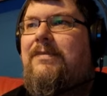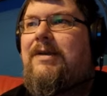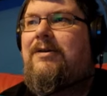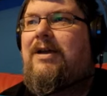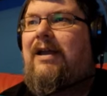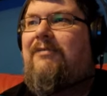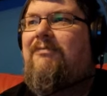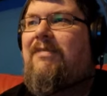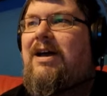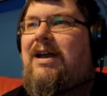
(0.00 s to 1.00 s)
Okay,
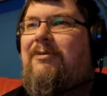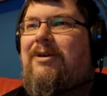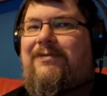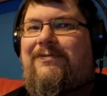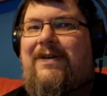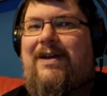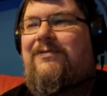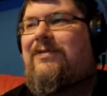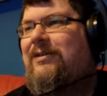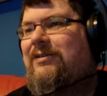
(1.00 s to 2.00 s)
my, what a fine
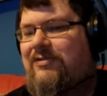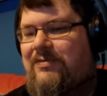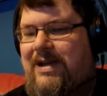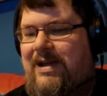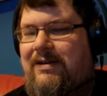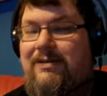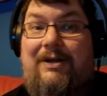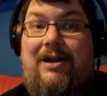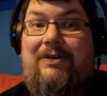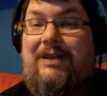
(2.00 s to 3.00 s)
figure of a man.
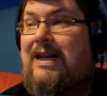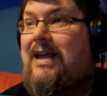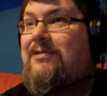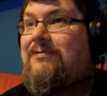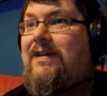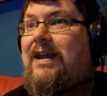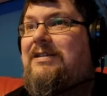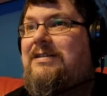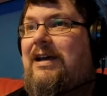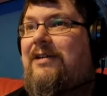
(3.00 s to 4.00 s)
We are in the land of
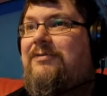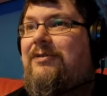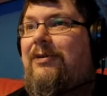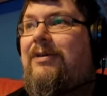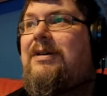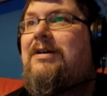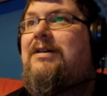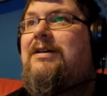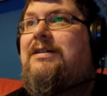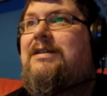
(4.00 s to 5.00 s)
fantasy after all.
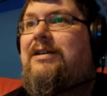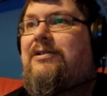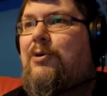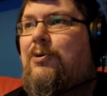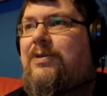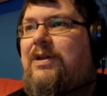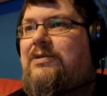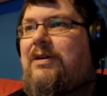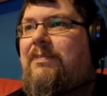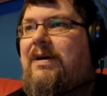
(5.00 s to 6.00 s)
Let's head north
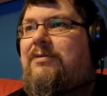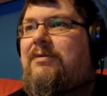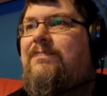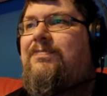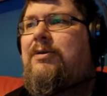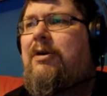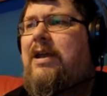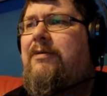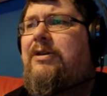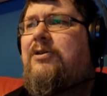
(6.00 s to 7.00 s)
into our bathroom. You are
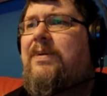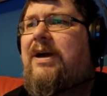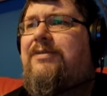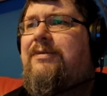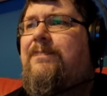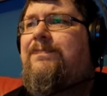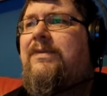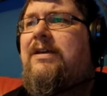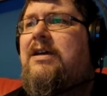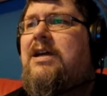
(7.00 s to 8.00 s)
now in your bathroom.
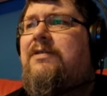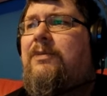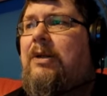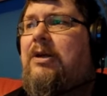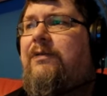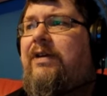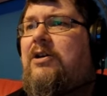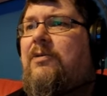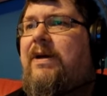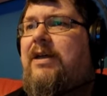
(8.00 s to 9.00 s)
From the look of it,
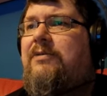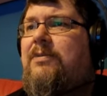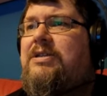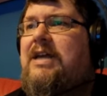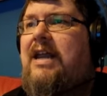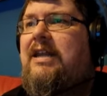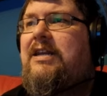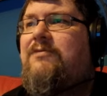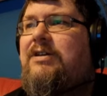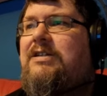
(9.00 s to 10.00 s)
your bathroom was added
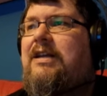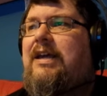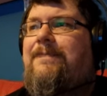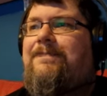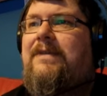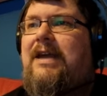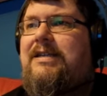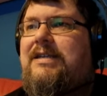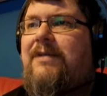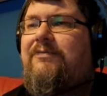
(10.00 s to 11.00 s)
in recently. It
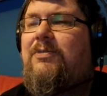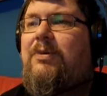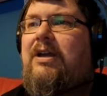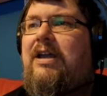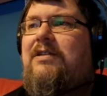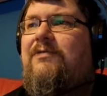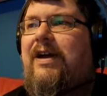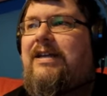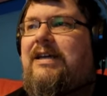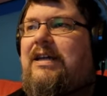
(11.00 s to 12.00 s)
is comfortable and
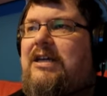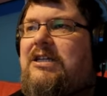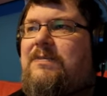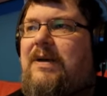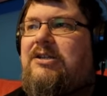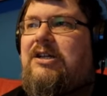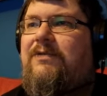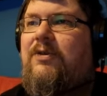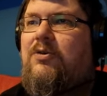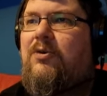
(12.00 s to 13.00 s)
inviting, especially
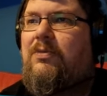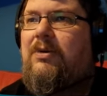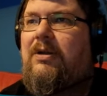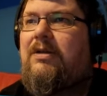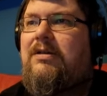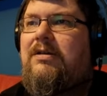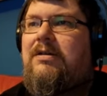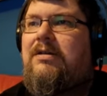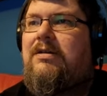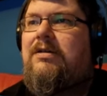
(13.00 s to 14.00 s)
for Cornwall.
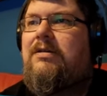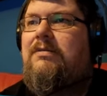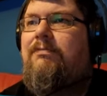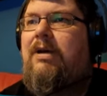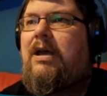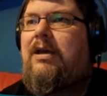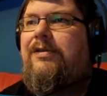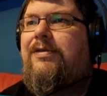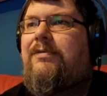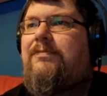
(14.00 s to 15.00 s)
Bathe.